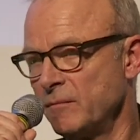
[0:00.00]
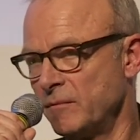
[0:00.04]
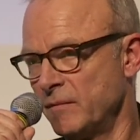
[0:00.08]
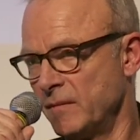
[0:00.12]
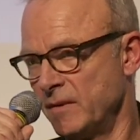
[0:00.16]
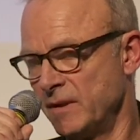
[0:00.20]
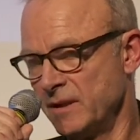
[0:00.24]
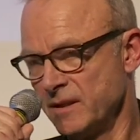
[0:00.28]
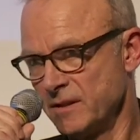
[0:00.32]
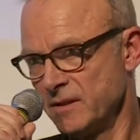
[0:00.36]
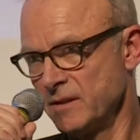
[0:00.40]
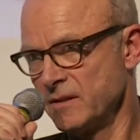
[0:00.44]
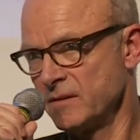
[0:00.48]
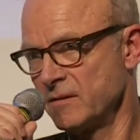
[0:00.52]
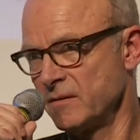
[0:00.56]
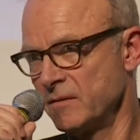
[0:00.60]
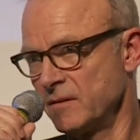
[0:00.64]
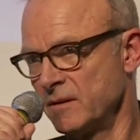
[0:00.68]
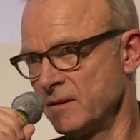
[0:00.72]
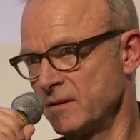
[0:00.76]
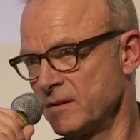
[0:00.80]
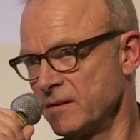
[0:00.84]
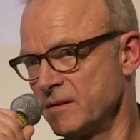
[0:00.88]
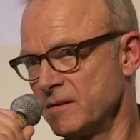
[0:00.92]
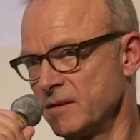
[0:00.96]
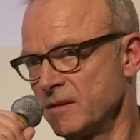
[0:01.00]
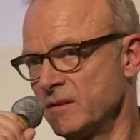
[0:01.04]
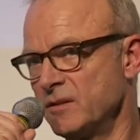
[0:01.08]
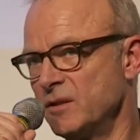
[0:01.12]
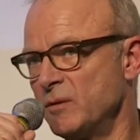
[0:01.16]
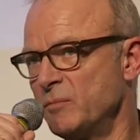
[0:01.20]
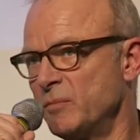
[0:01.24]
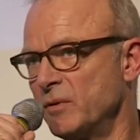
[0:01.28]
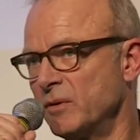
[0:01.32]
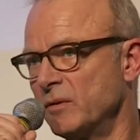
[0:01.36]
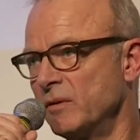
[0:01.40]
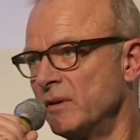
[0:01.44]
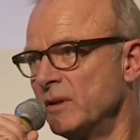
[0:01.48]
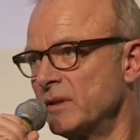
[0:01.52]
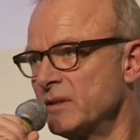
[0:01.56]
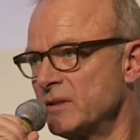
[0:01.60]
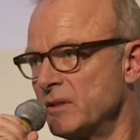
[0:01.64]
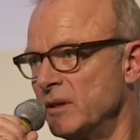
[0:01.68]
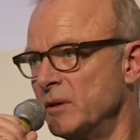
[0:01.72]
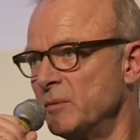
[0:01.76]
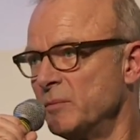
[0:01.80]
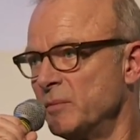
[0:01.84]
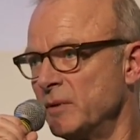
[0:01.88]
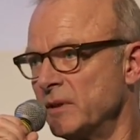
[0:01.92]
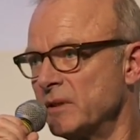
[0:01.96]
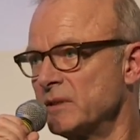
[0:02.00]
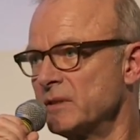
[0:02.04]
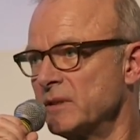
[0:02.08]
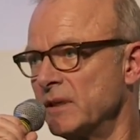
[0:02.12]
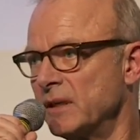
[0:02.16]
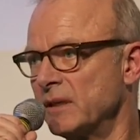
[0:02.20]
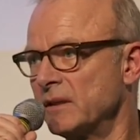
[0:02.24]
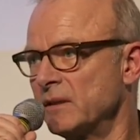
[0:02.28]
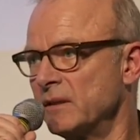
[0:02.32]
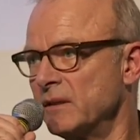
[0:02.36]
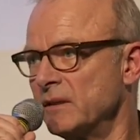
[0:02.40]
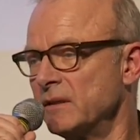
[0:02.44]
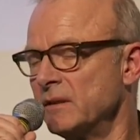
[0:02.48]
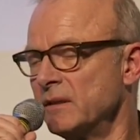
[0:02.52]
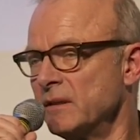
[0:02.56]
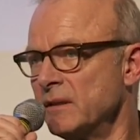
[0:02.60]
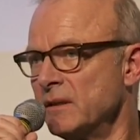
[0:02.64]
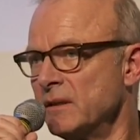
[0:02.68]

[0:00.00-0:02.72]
This is a typical example, exactly.